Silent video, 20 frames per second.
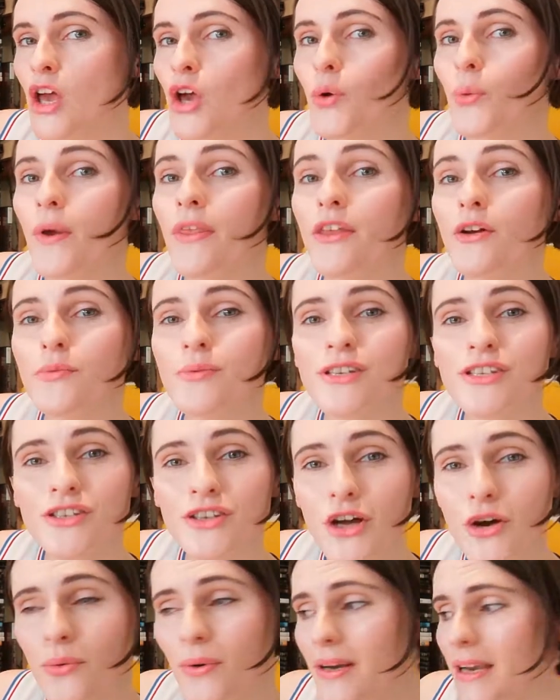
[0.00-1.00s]
When there was
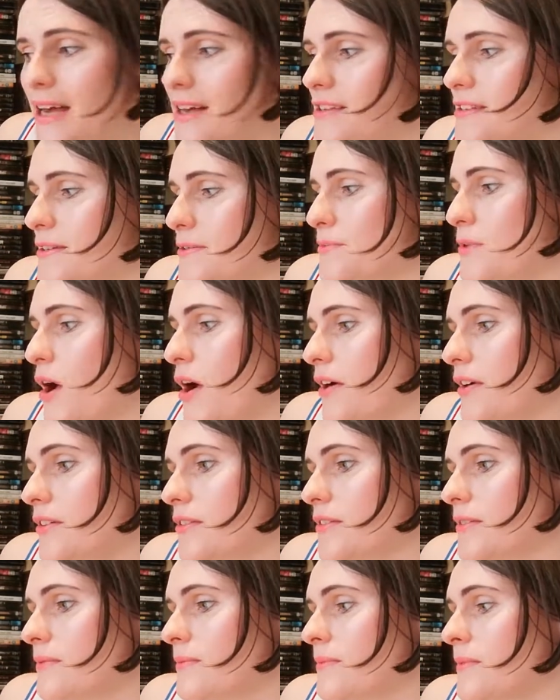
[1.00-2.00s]
no one else
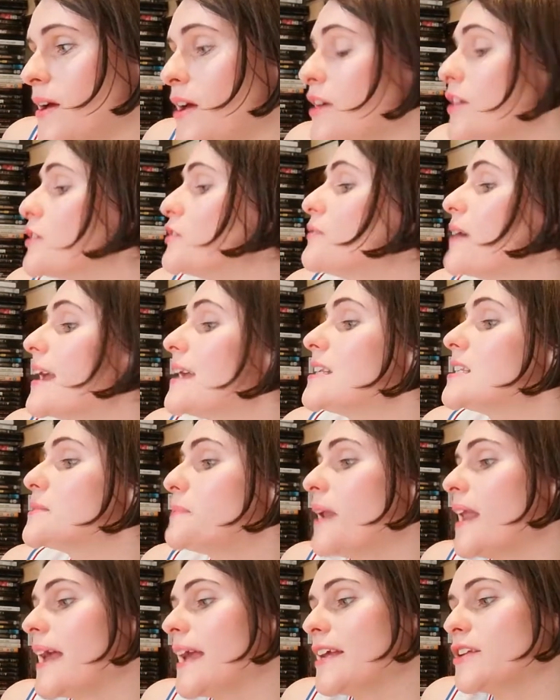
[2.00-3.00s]
around, Grace
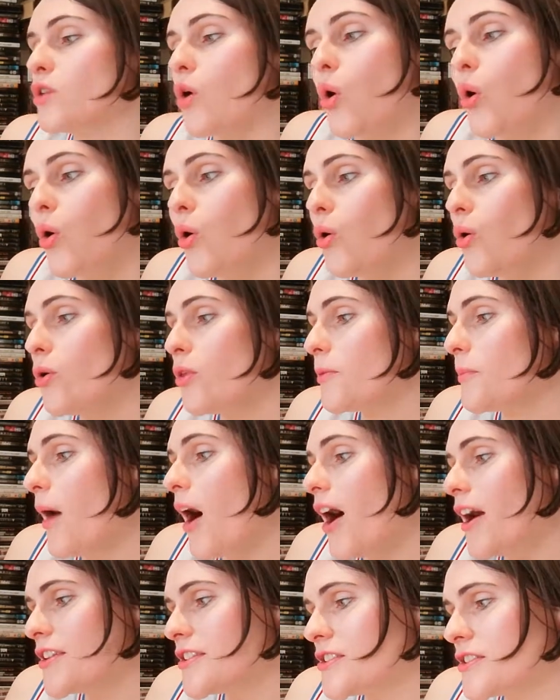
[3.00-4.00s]
played all the
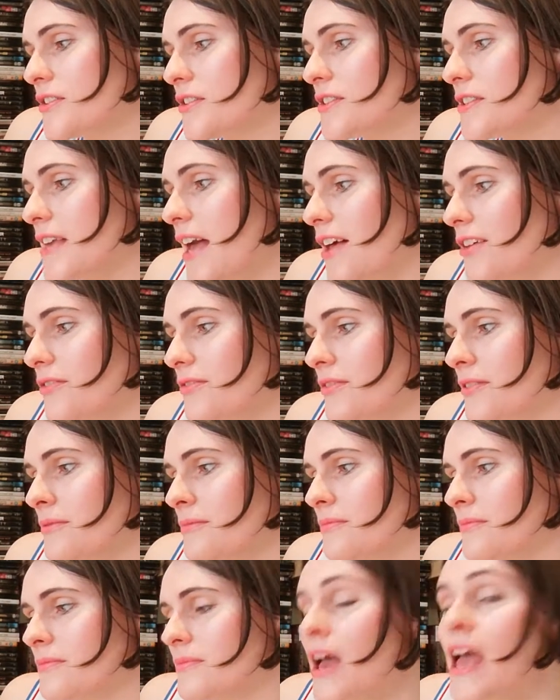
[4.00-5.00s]
parts herself.
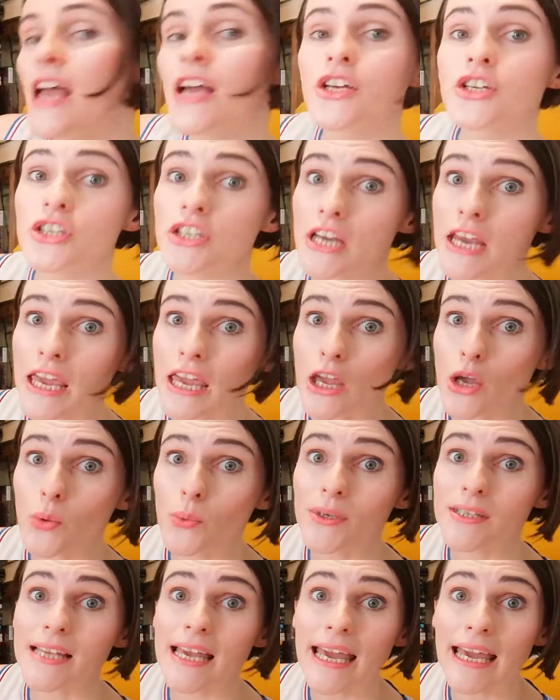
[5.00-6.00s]
She
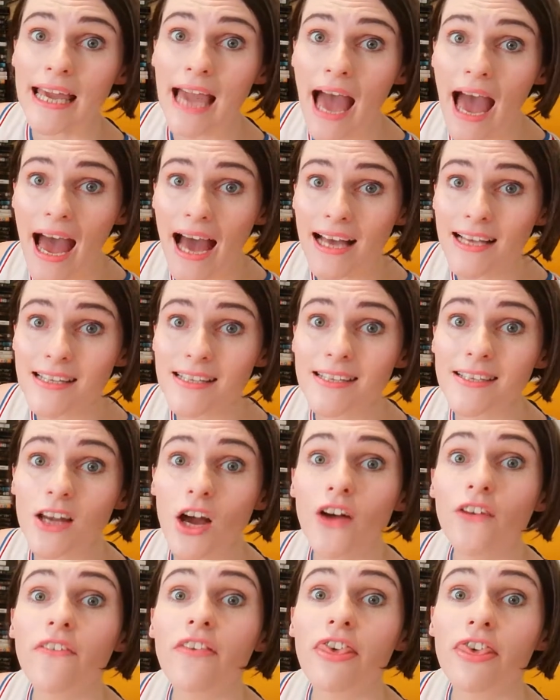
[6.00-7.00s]
was a cast
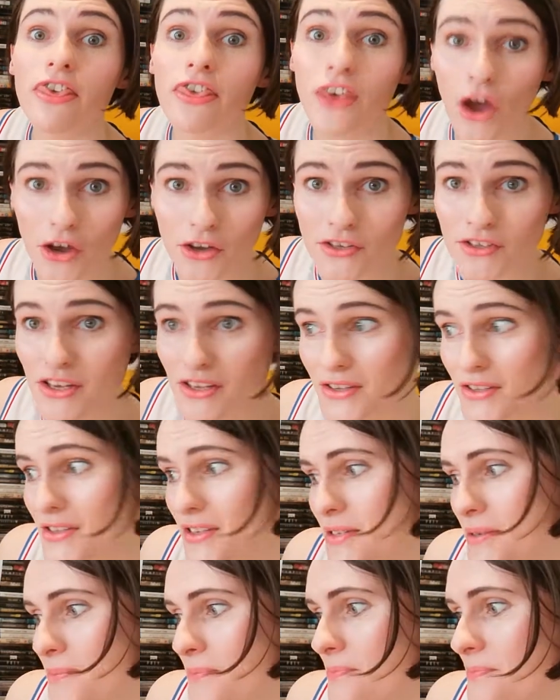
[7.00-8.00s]
of
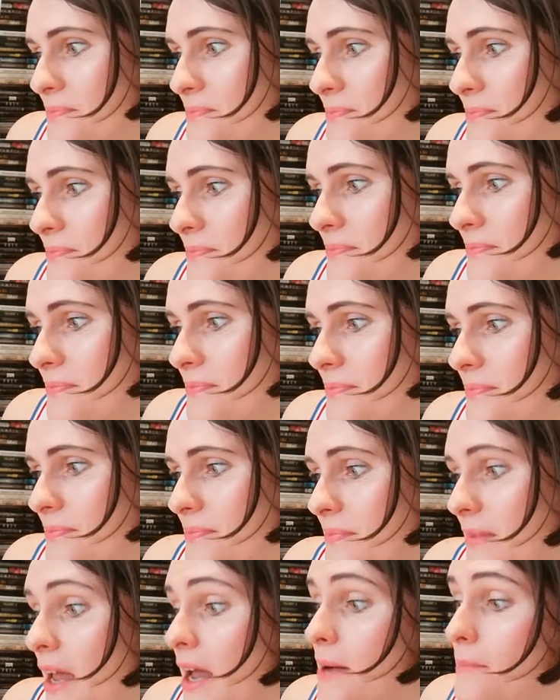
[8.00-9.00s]
thousands.
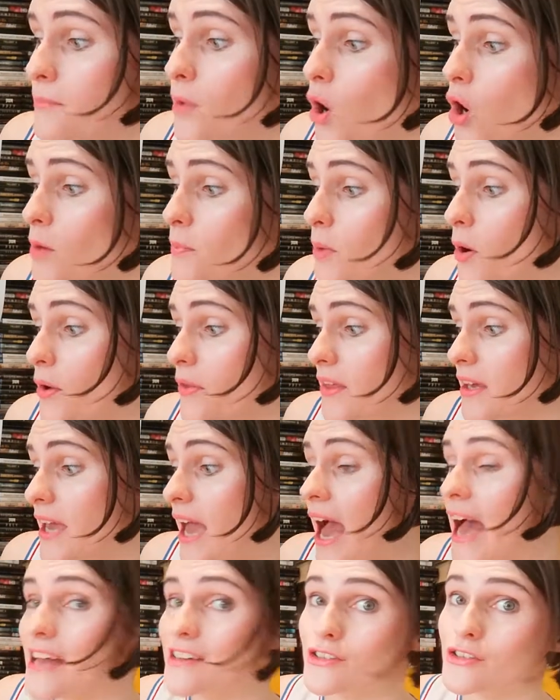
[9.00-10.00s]
Paw Paw the
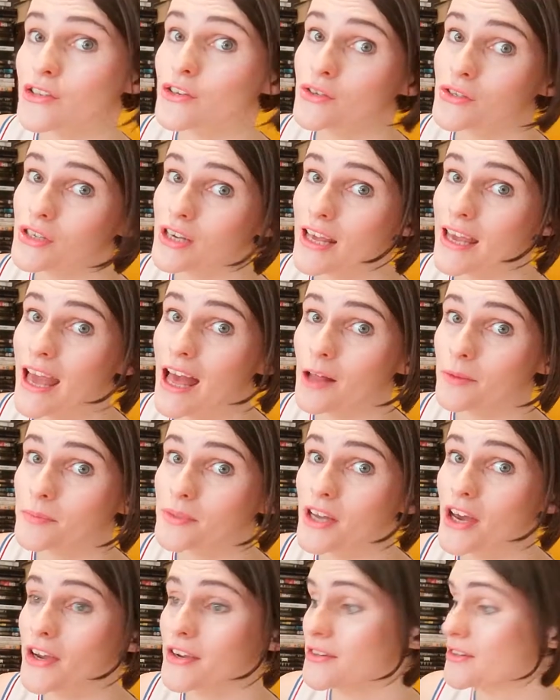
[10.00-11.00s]
cat usually helped
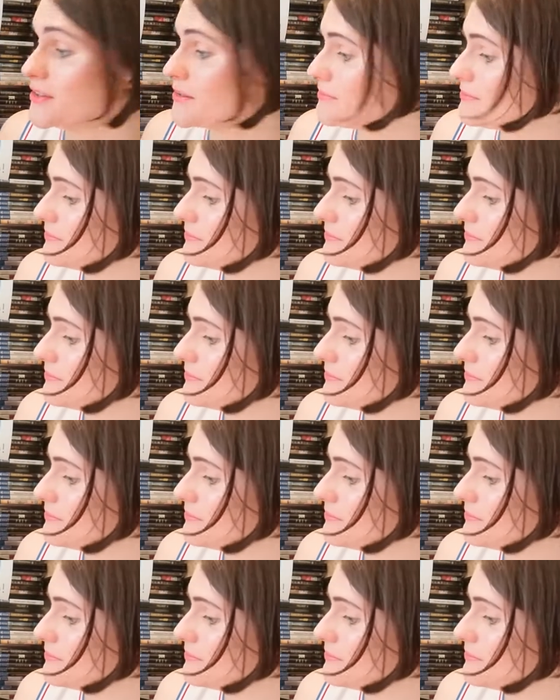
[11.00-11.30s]
out.